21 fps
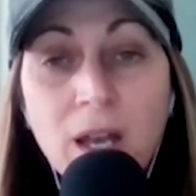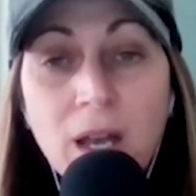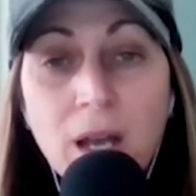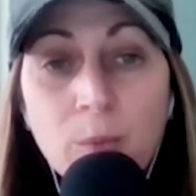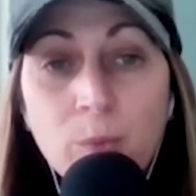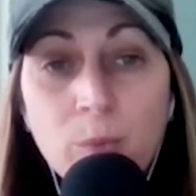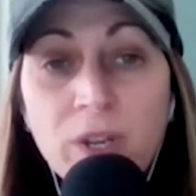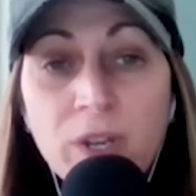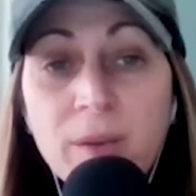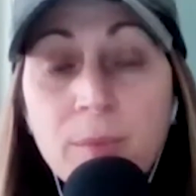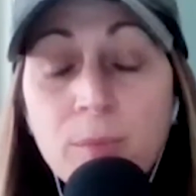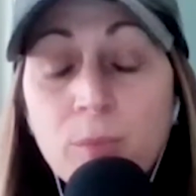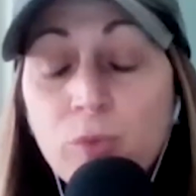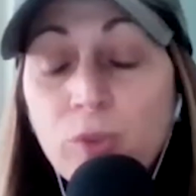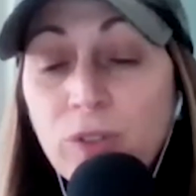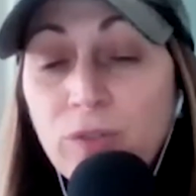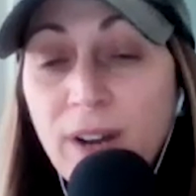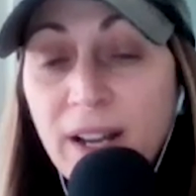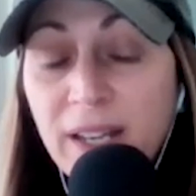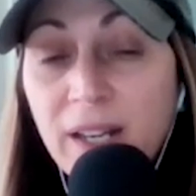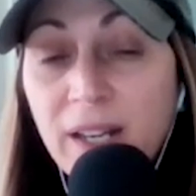We
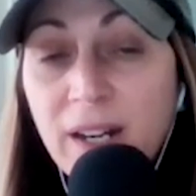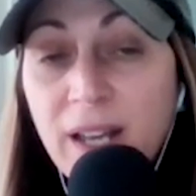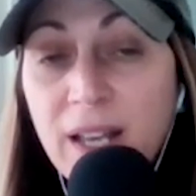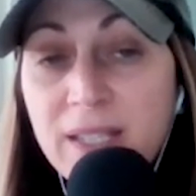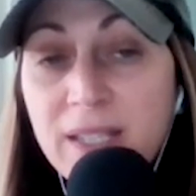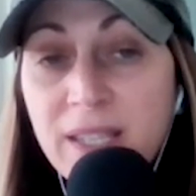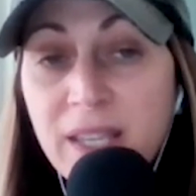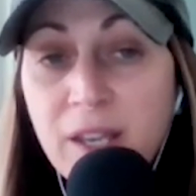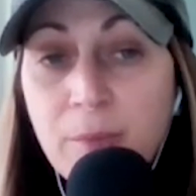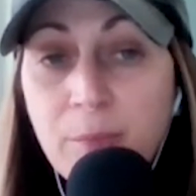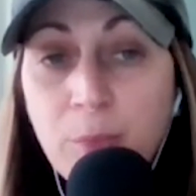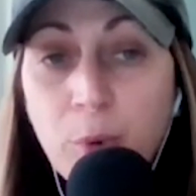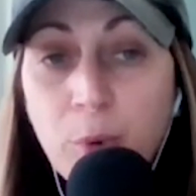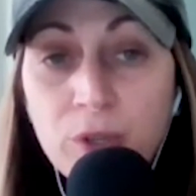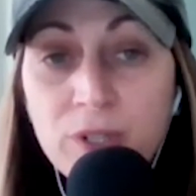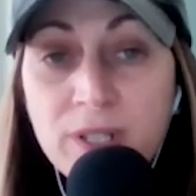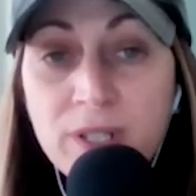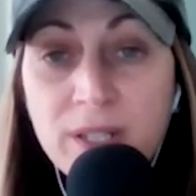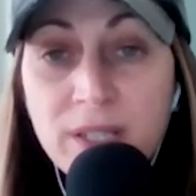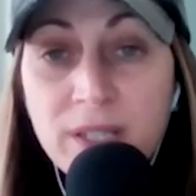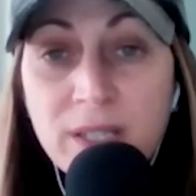recognize the
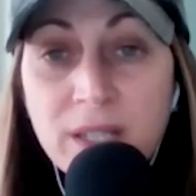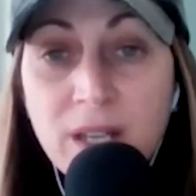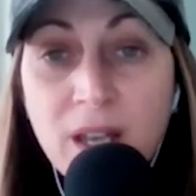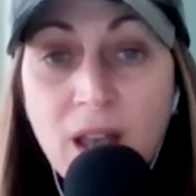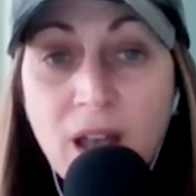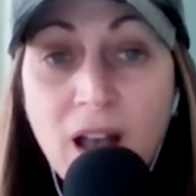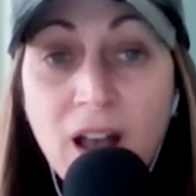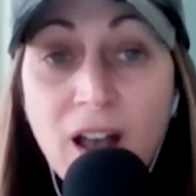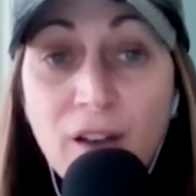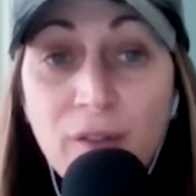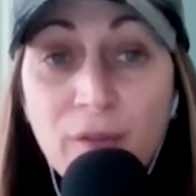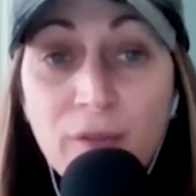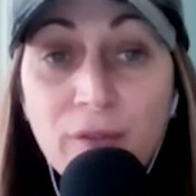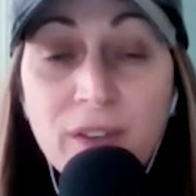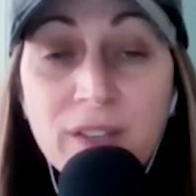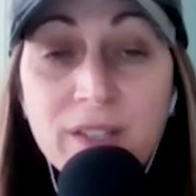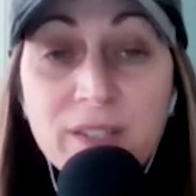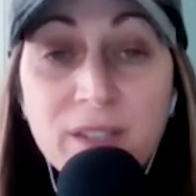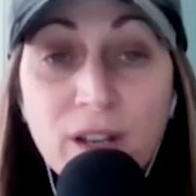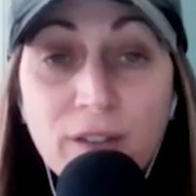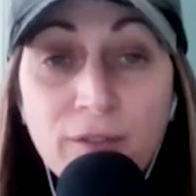importance of
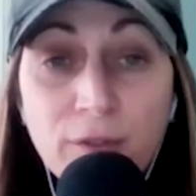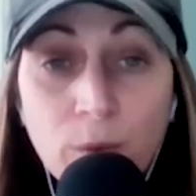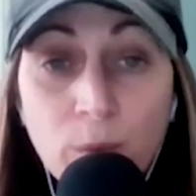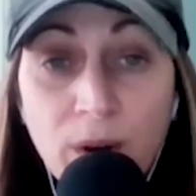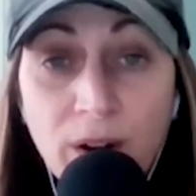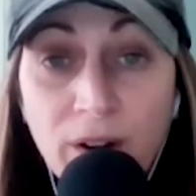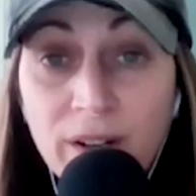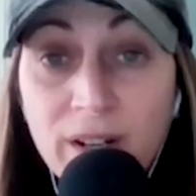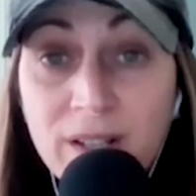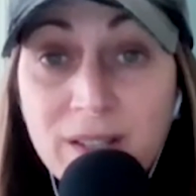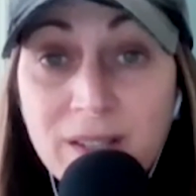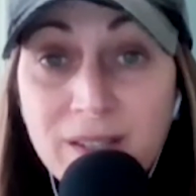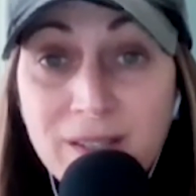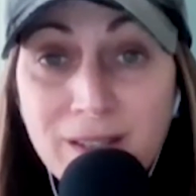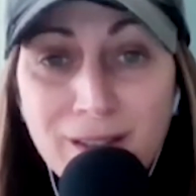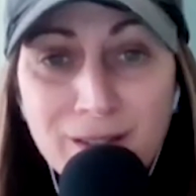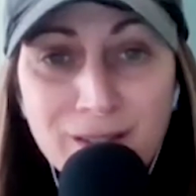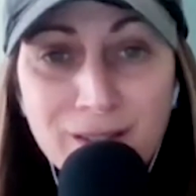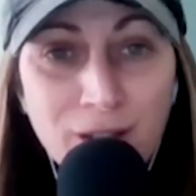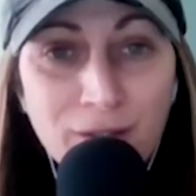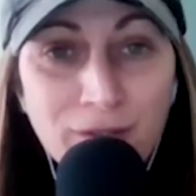self-awareness
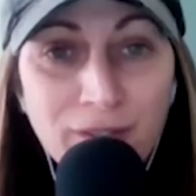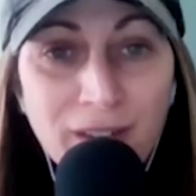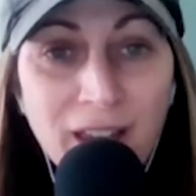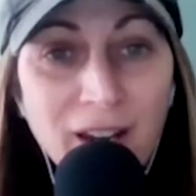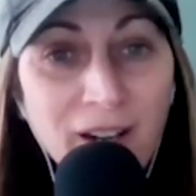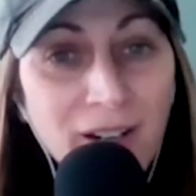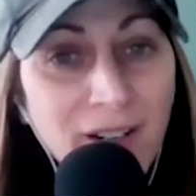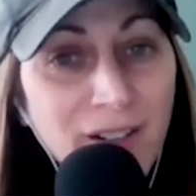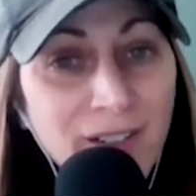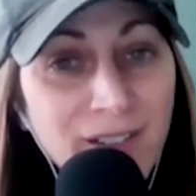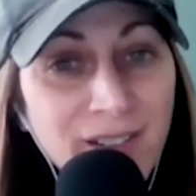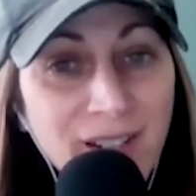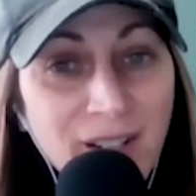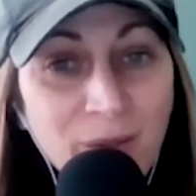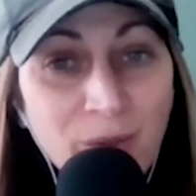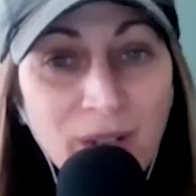and self-care.